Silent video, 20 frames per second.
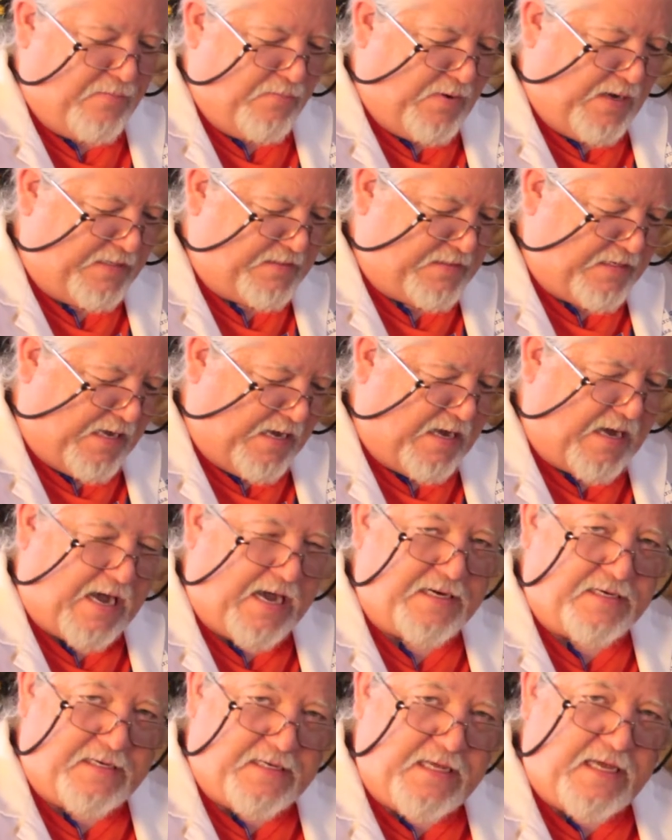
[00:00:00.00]
But
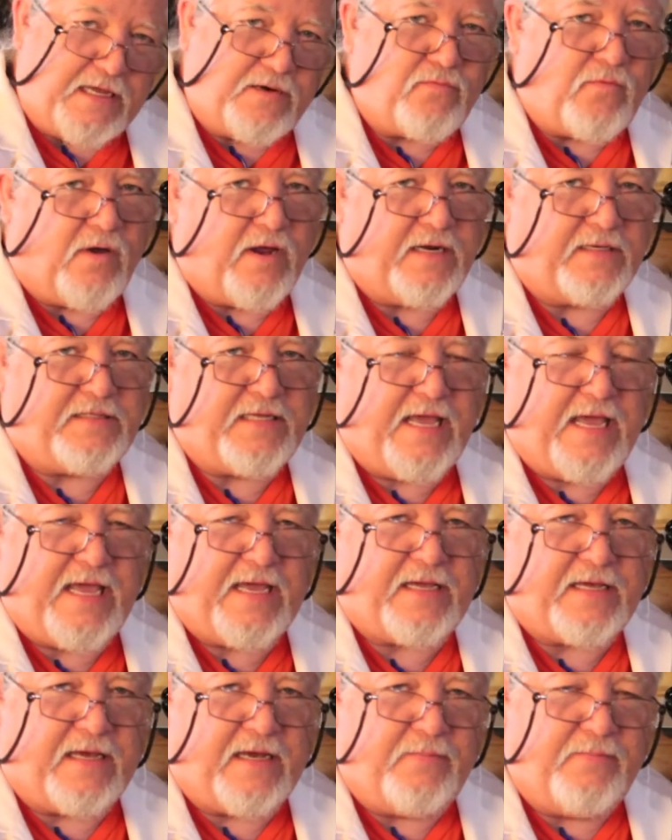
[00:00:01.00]
I did want to
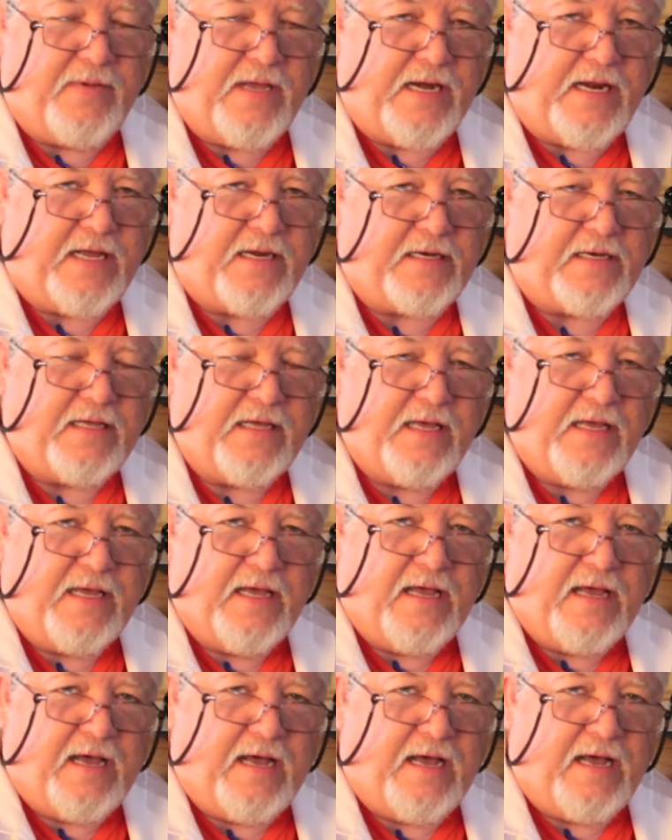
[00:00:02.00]
take a minute
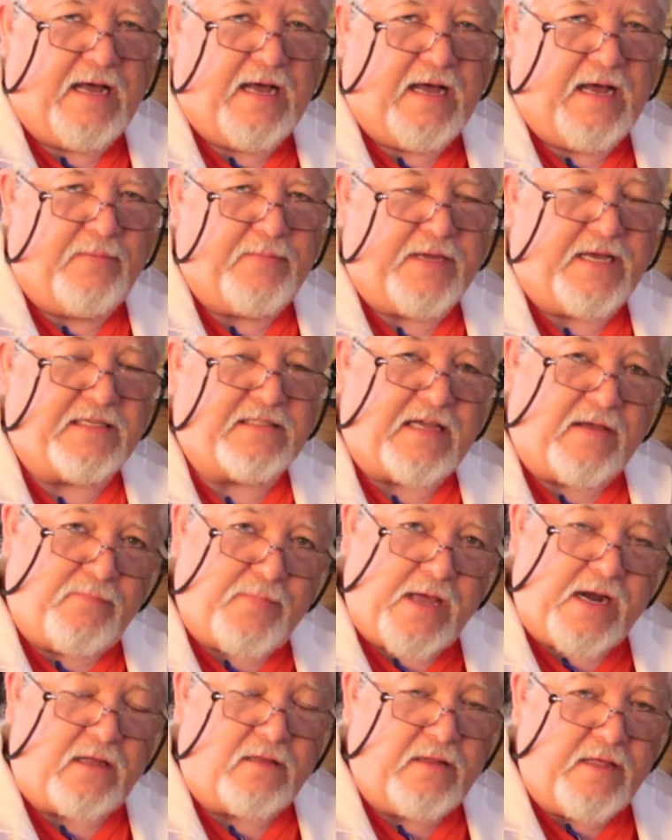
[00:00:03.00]
because I've
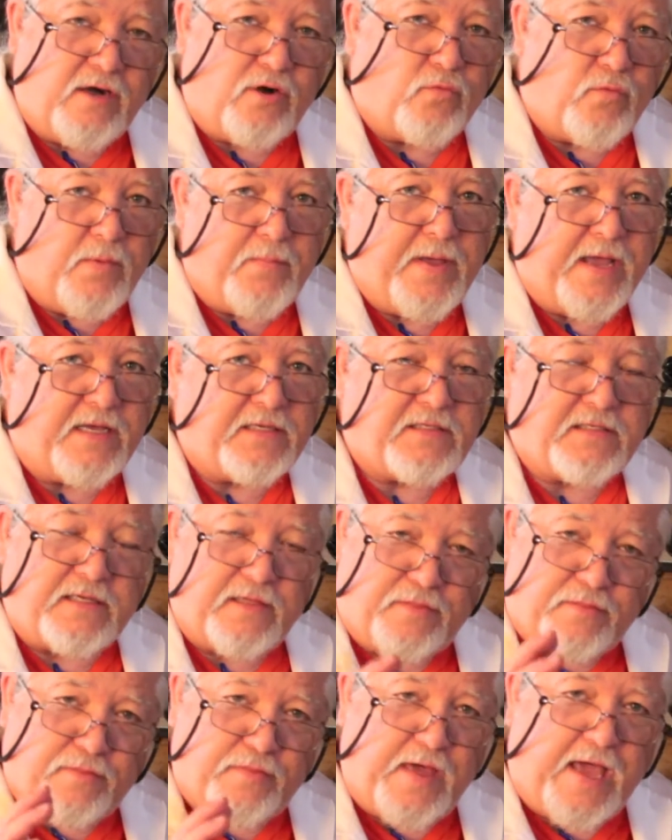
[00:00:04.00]
been a little remiss
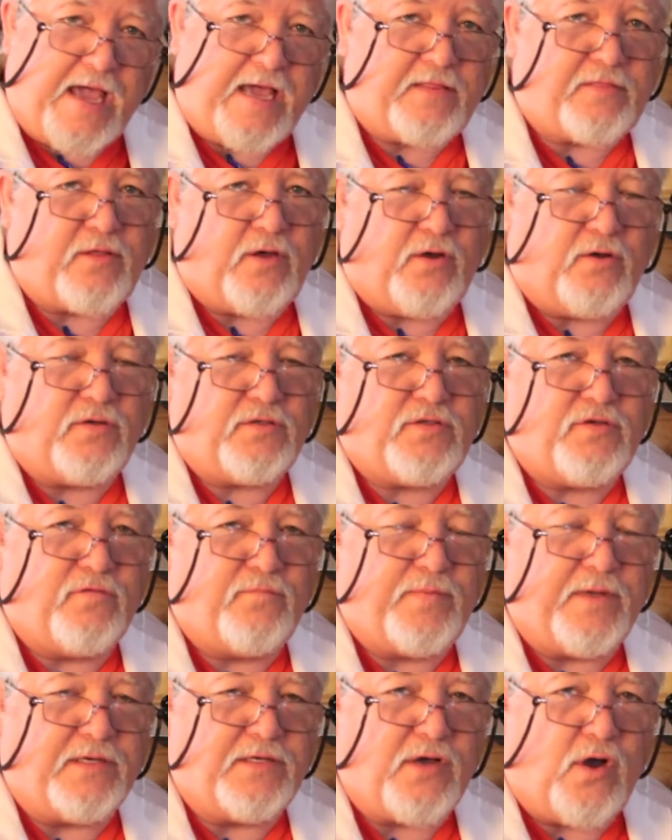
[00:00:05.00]
to thank those
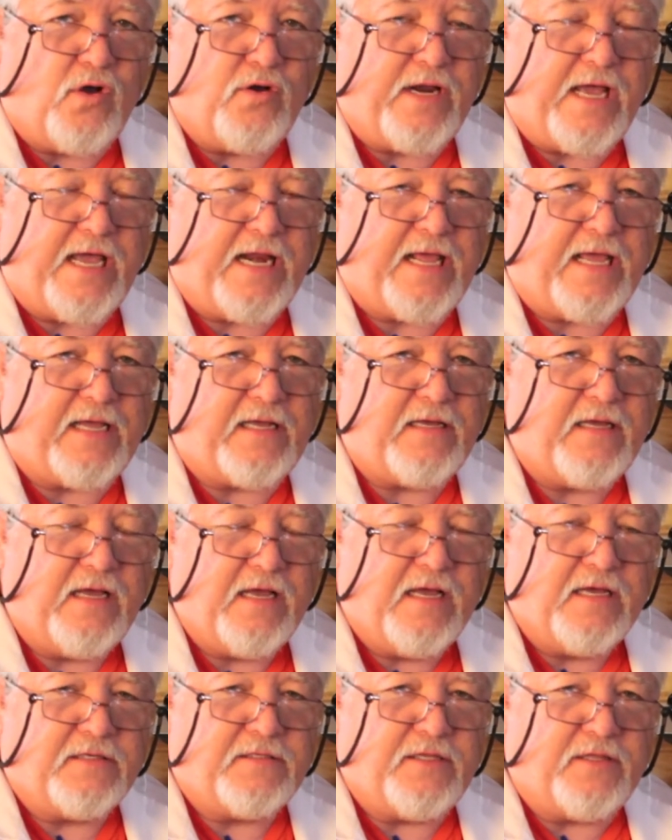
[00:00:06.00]
who've been donating
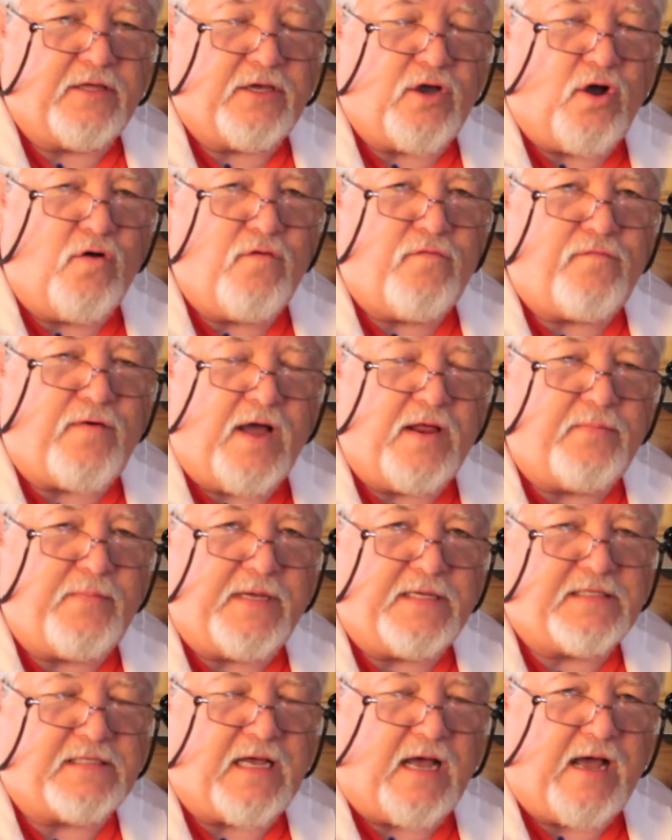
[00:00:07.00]
to the
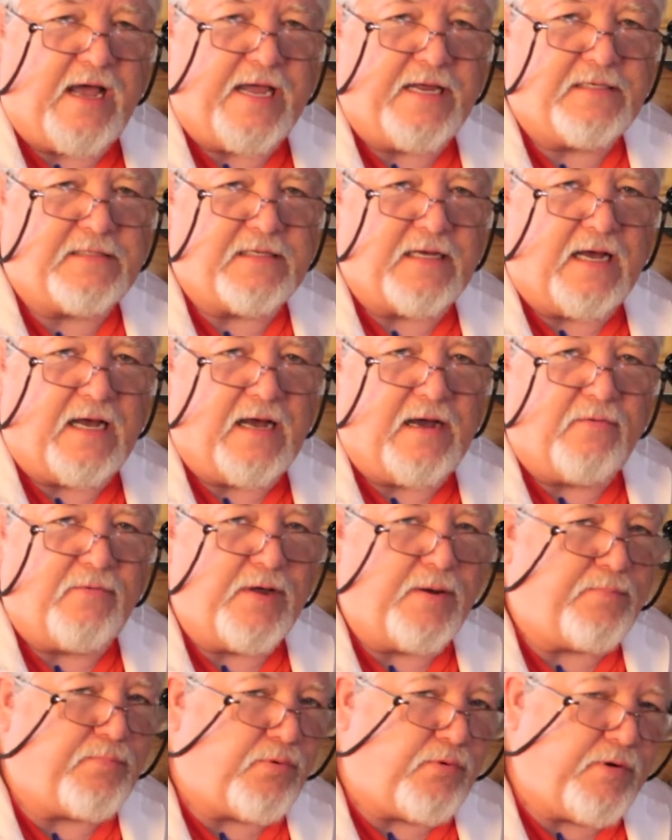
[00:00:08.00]
GoFundMe site.
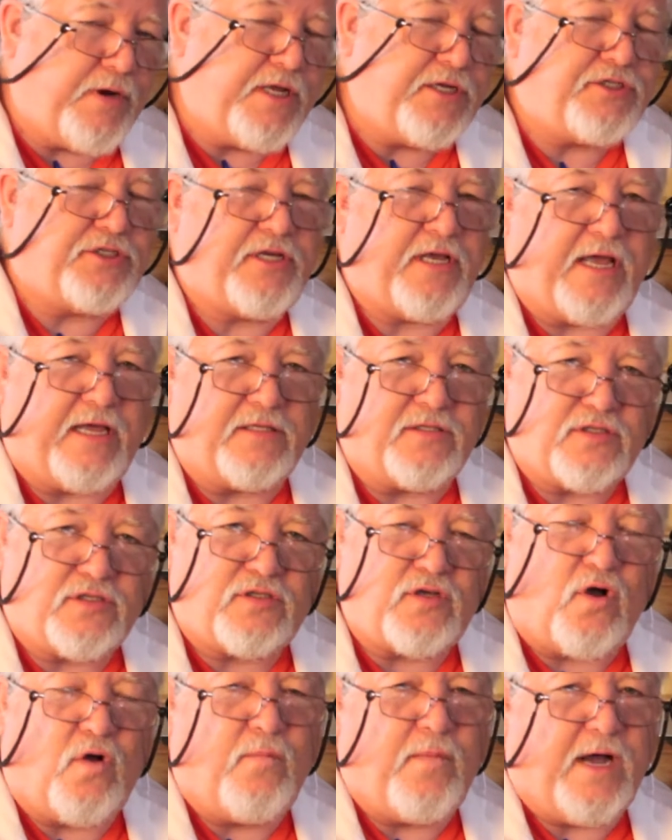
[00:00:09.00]
We appreciate
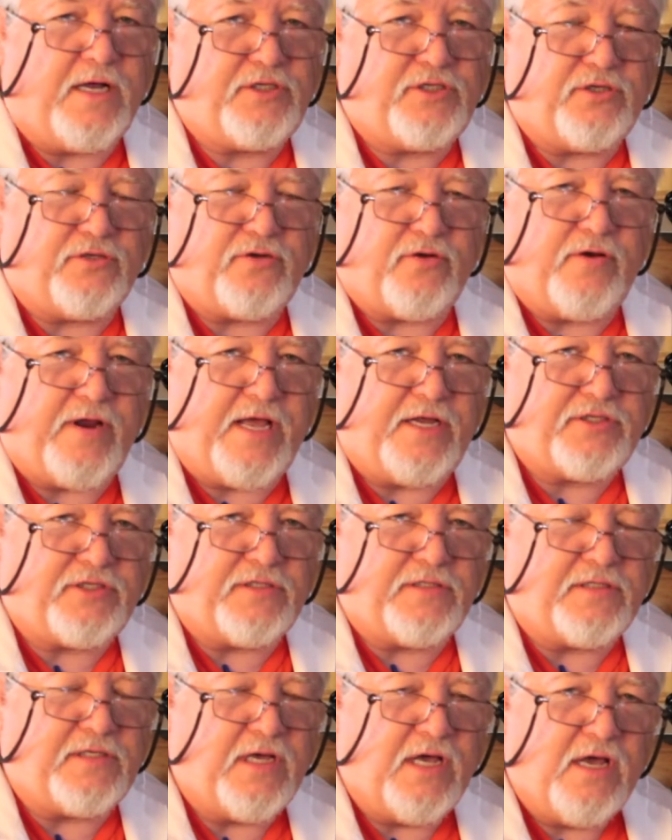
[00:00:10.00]
so much your
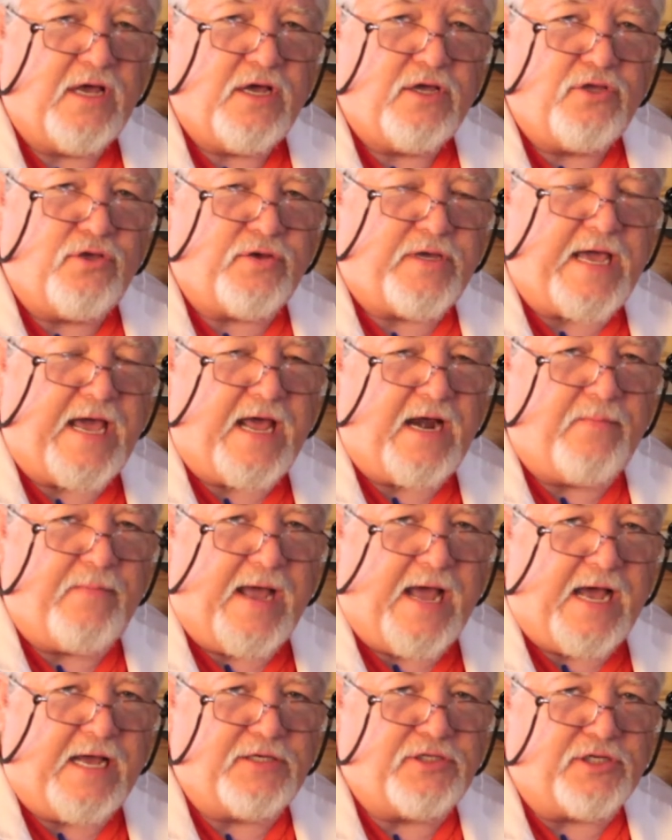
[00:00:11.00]
donations. You can't
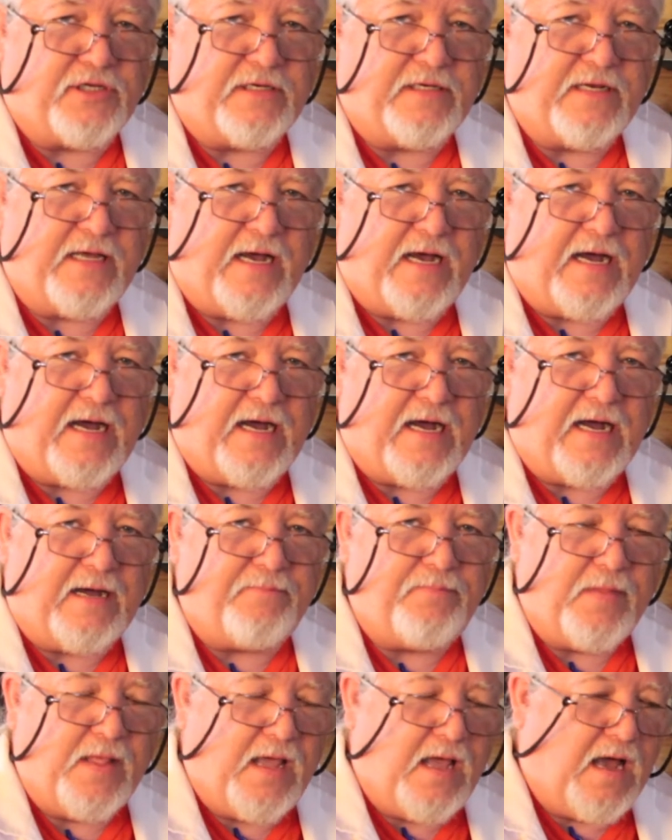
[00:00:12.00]
imagine.
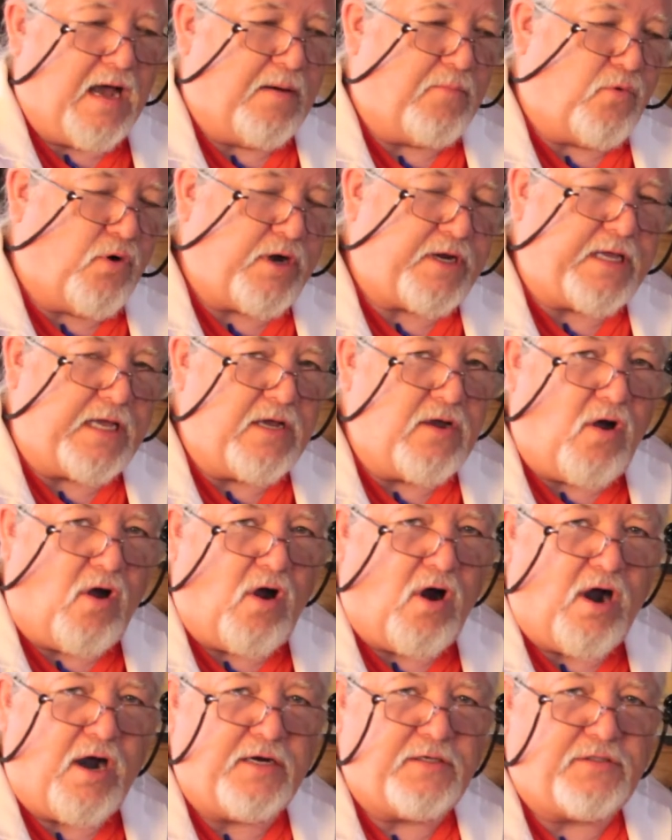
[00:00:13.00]
I'm working
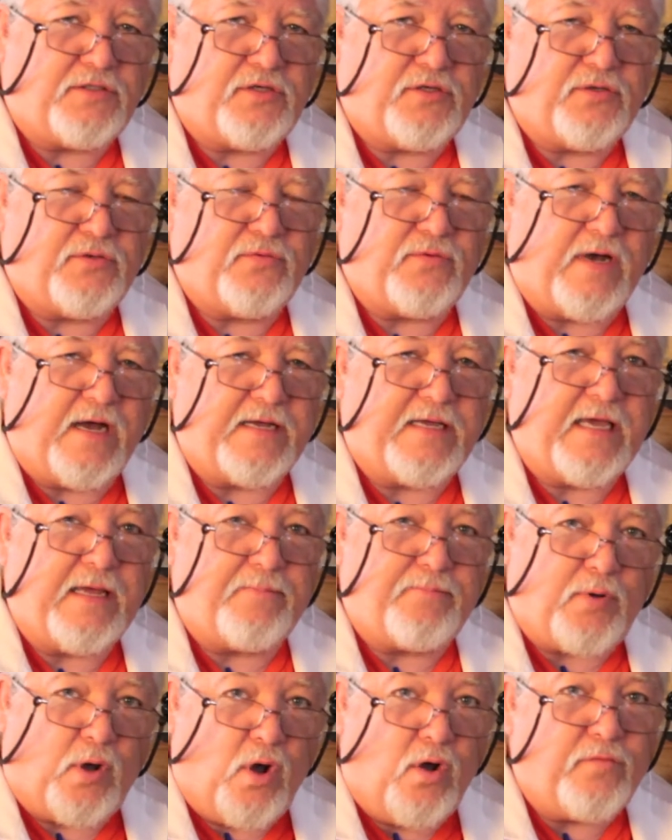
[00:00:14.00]
hard to
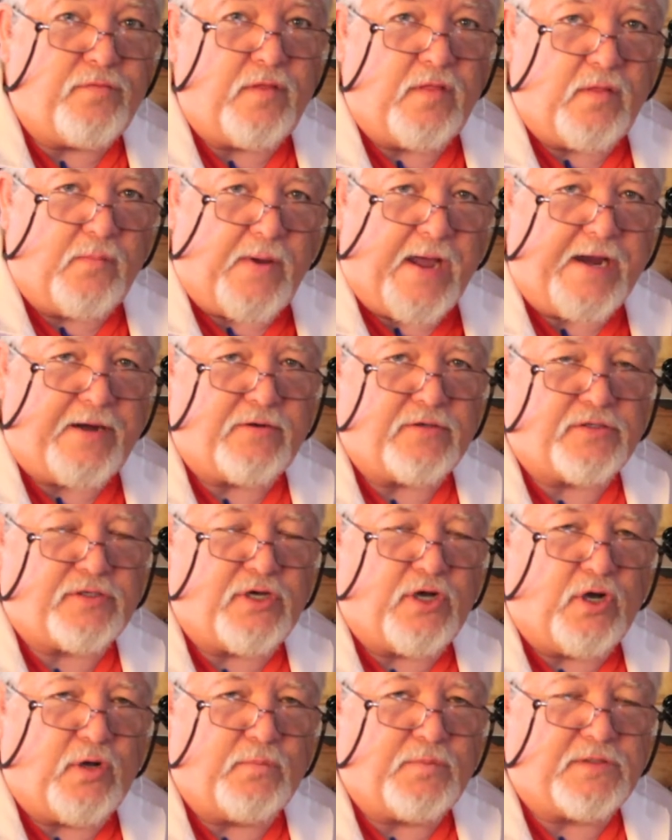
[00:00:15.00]
get both of the
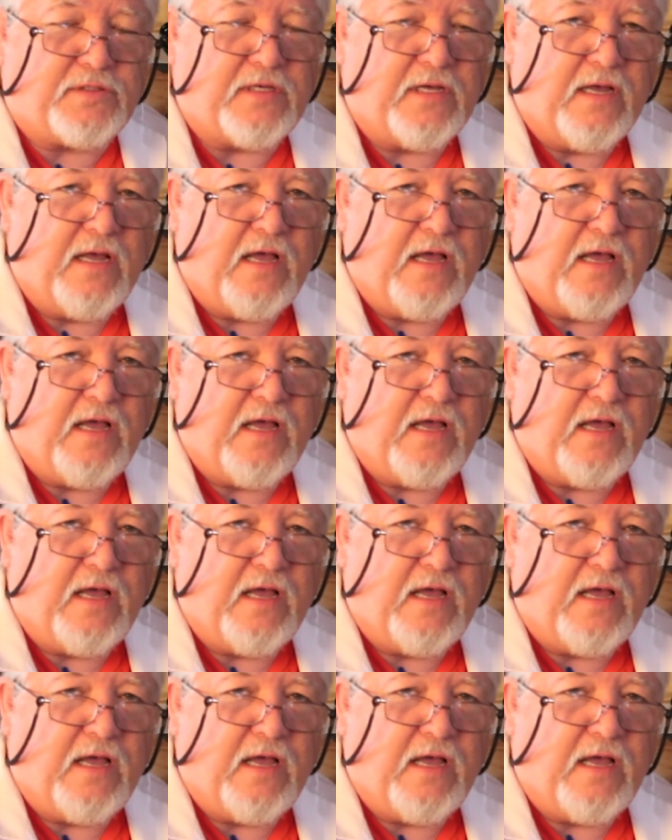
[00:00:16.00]
microscopes